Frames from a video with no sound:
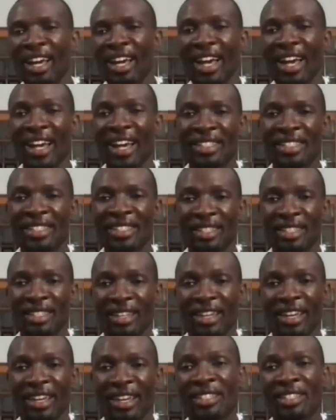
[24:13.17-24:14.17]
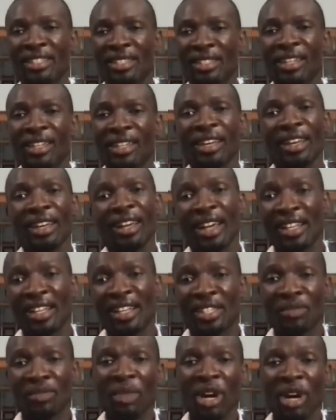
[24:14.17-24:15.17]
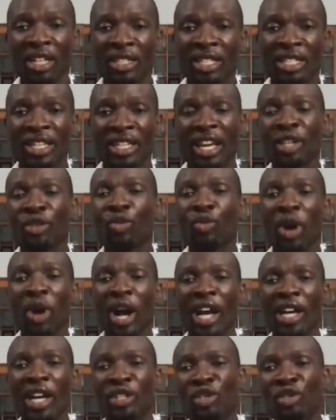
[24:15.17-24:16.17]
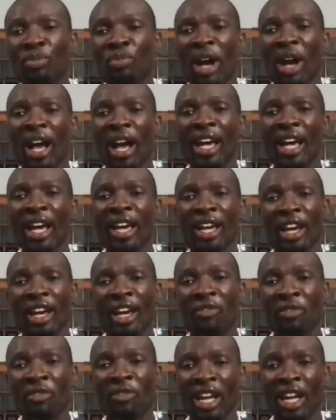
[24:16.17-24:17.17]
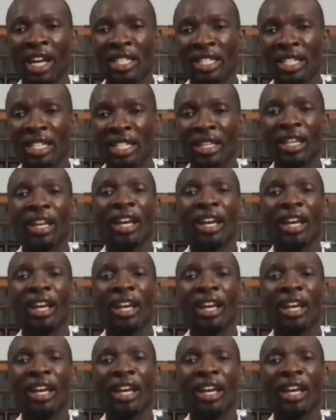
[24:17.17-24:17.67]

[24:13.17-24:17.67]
it's it's it's smart and wise to buy a flat,